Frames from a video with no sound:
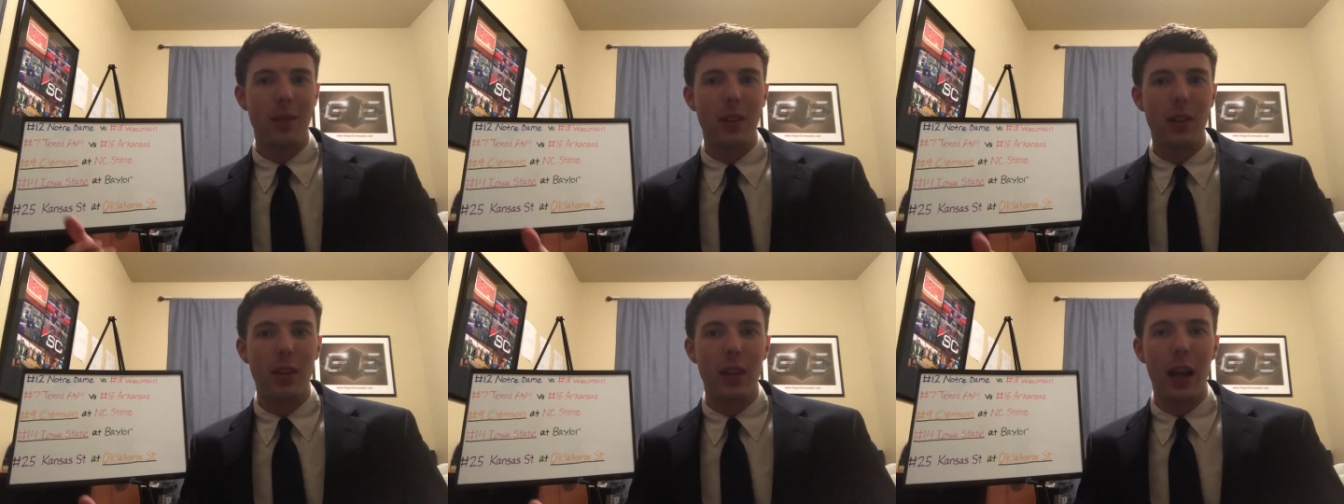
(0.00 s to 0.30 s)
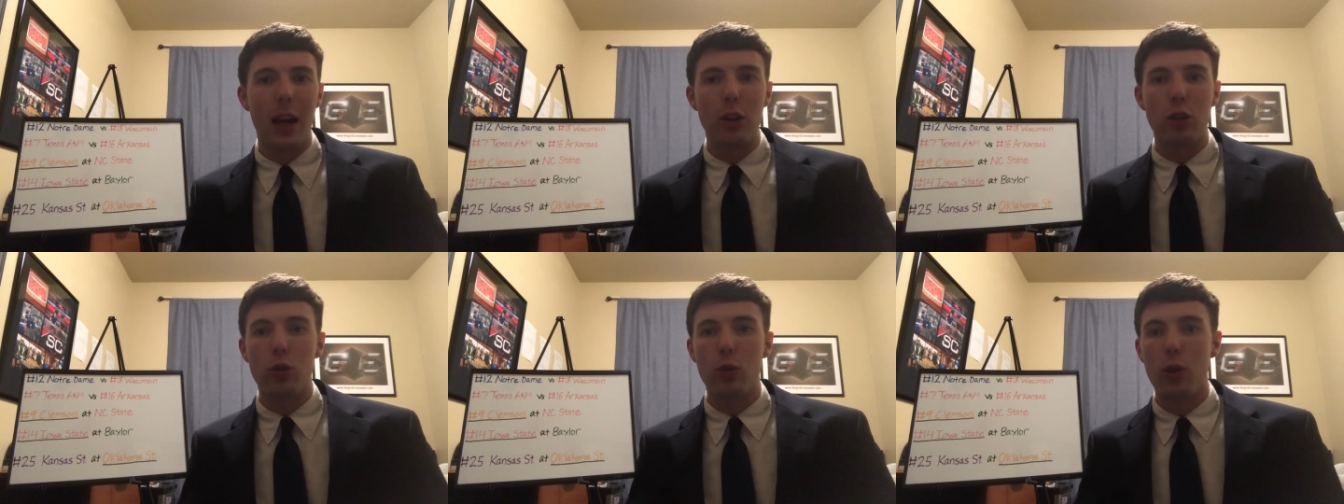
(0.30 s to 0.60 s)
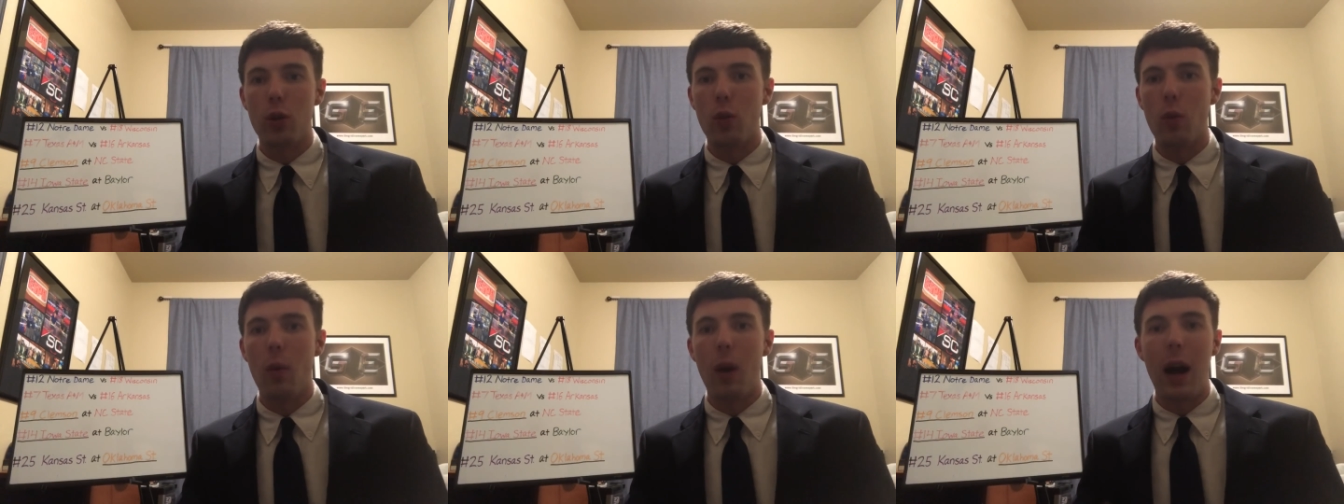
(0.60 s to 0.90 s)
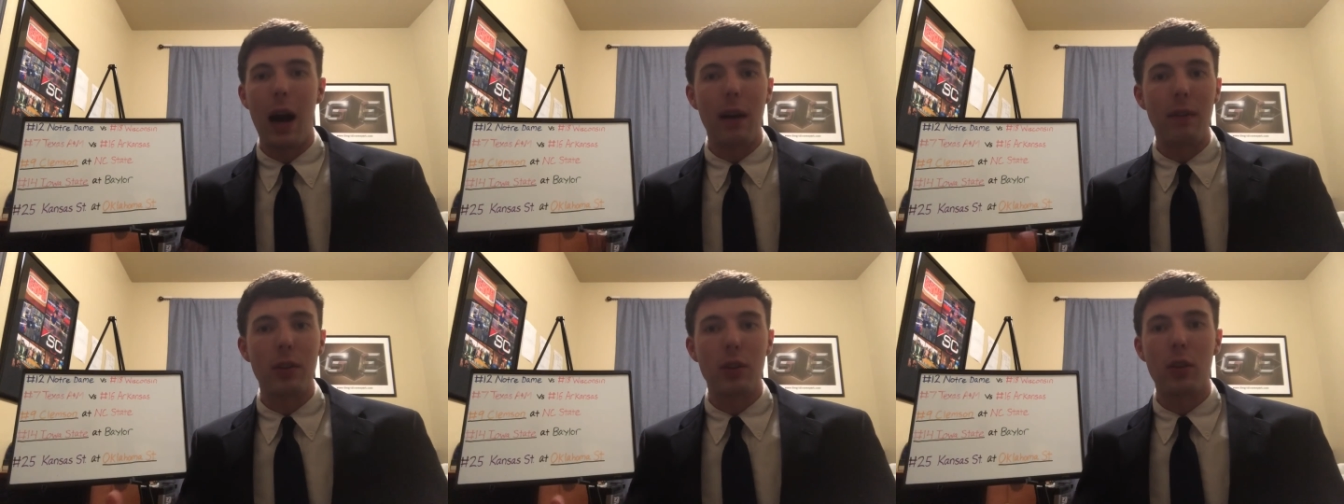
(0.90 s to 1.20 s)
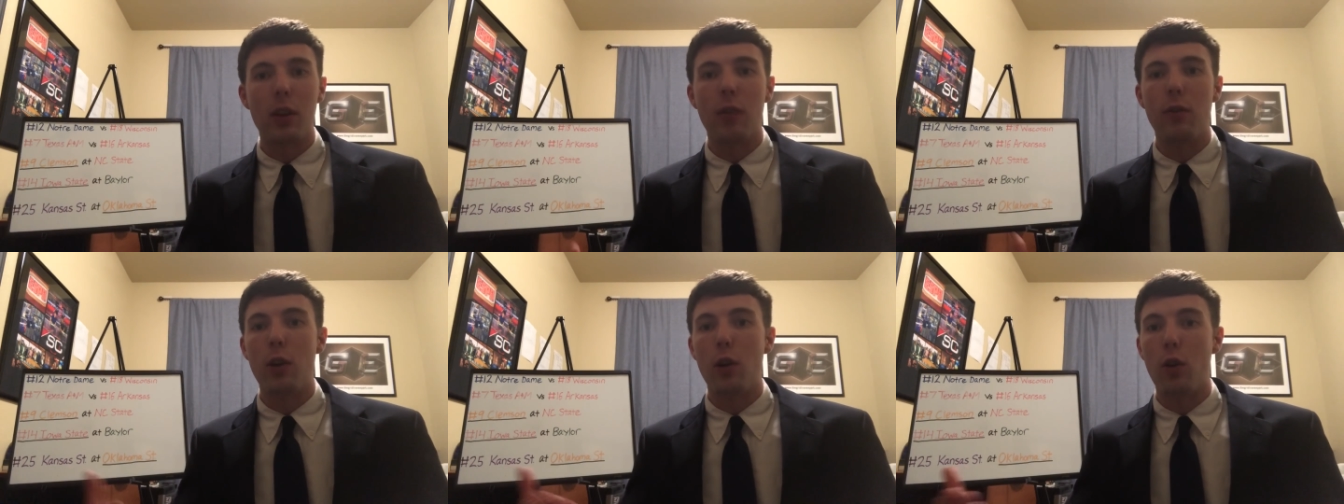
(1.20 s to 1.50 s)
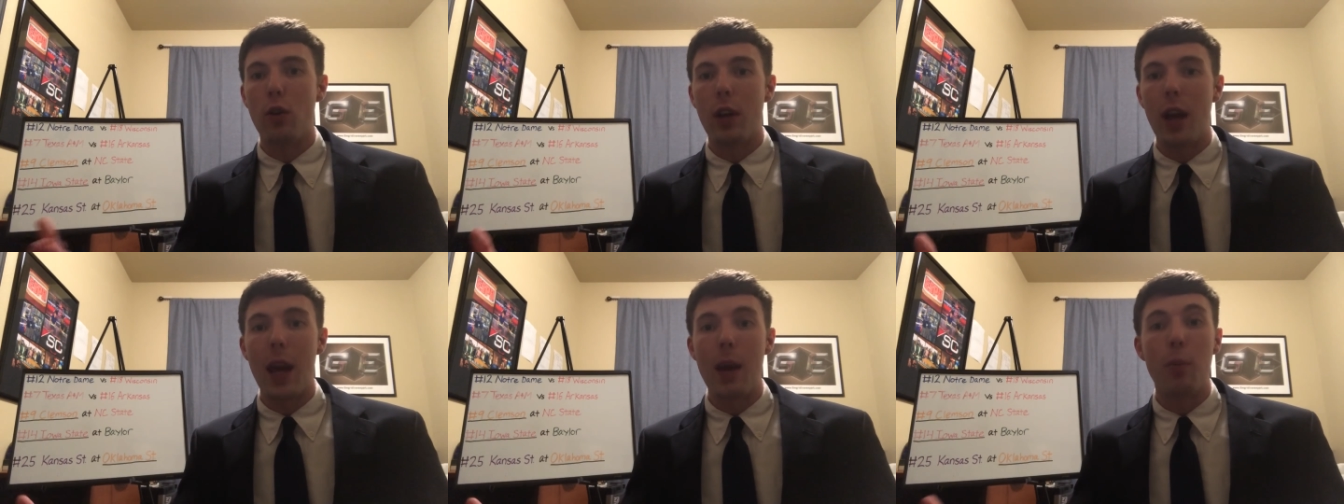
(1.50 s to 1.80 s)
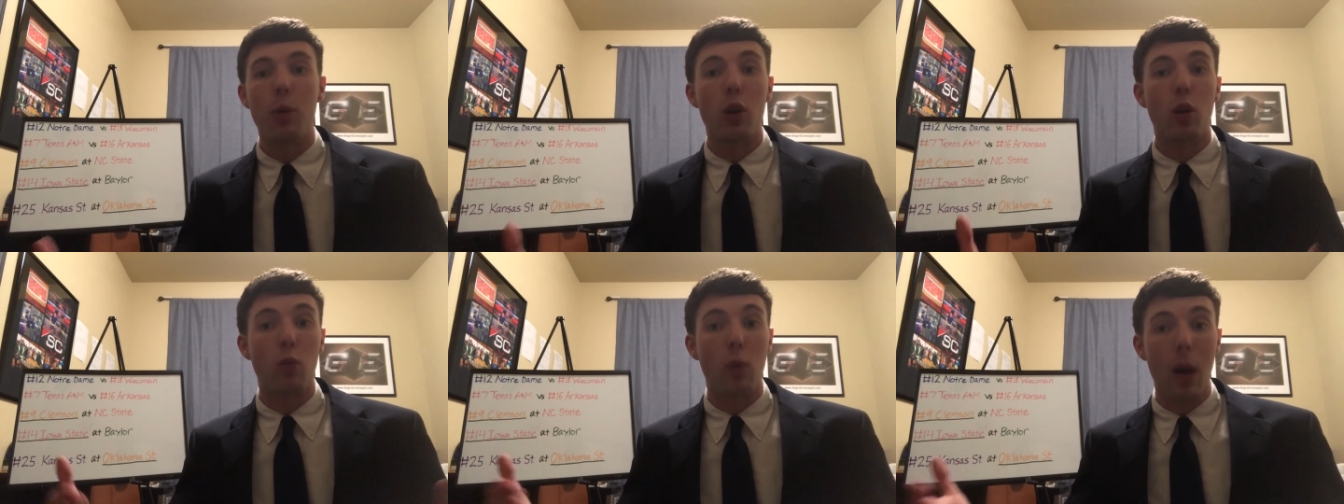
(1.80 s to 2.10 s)
It's not true. Obviously, if Notre Dame
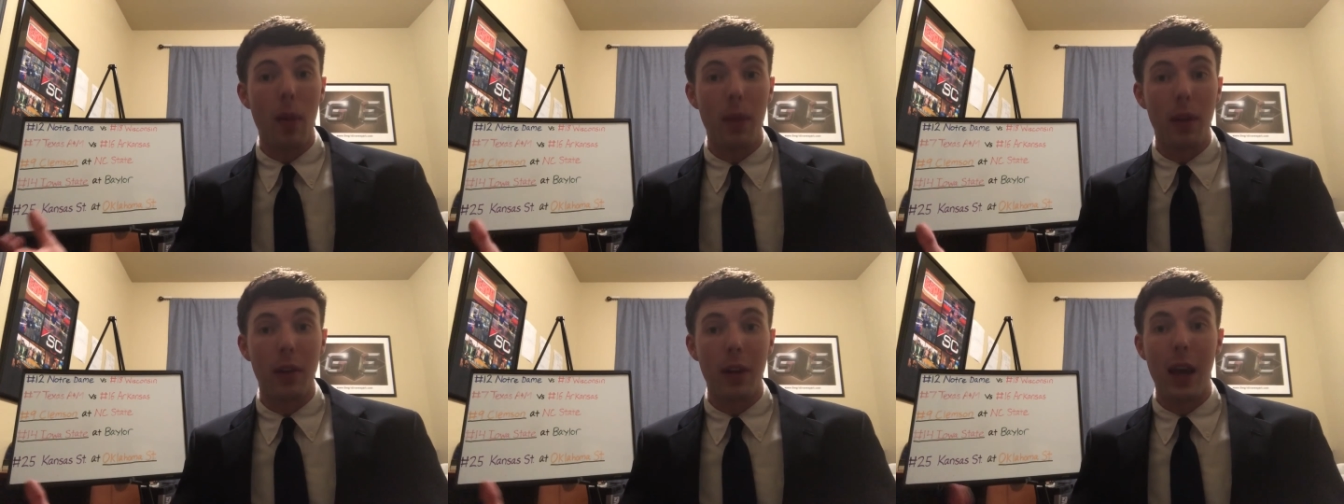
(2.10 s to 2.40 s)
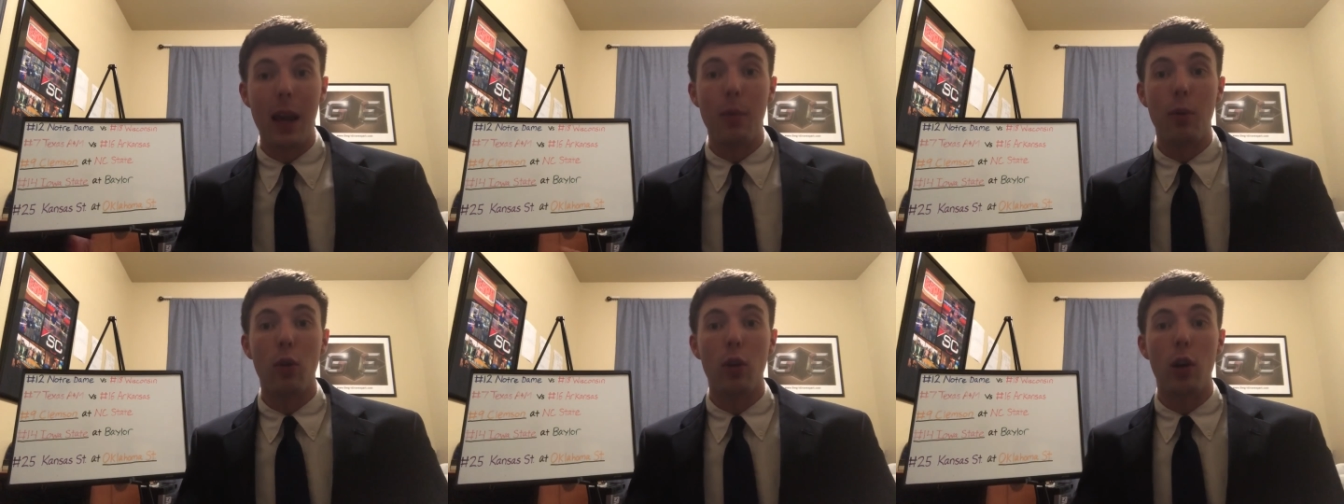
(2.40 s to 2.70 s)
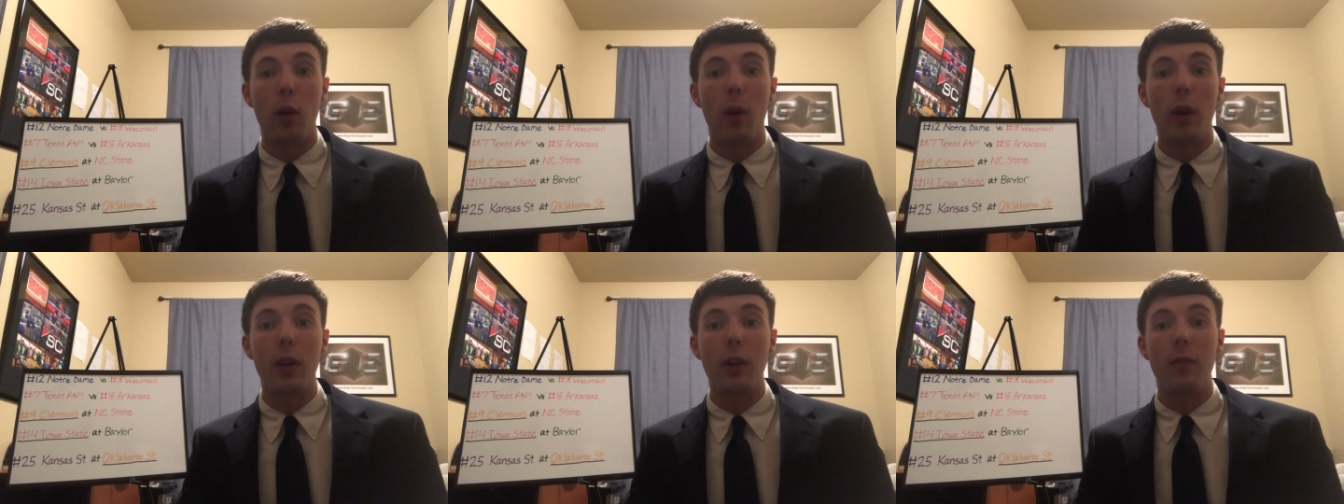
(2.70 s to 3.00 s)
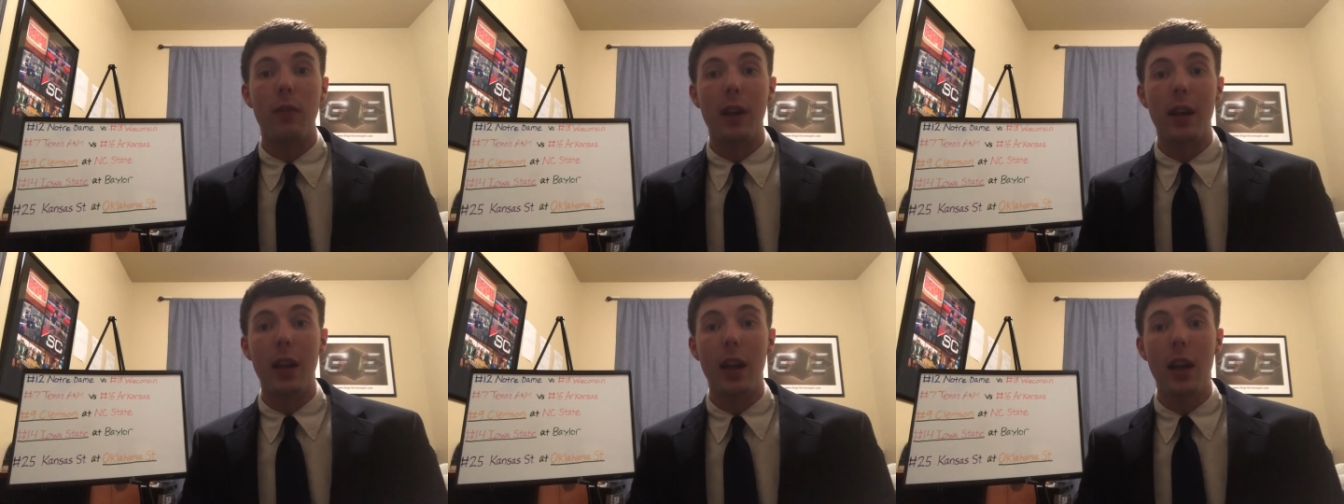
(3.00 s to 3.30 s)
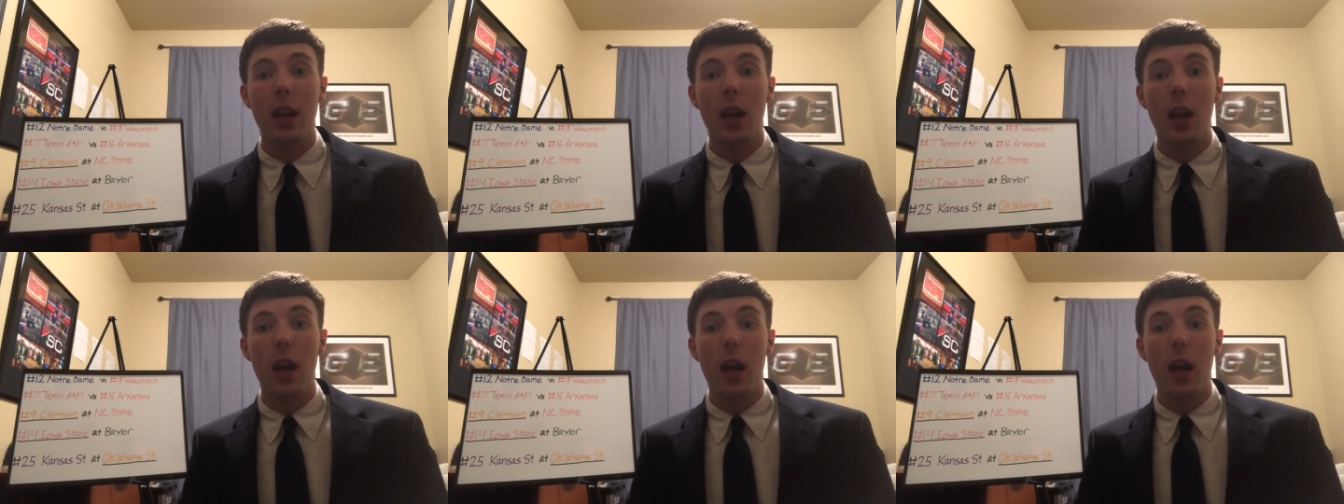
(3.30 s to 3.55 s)
were to run the table, go undefeated,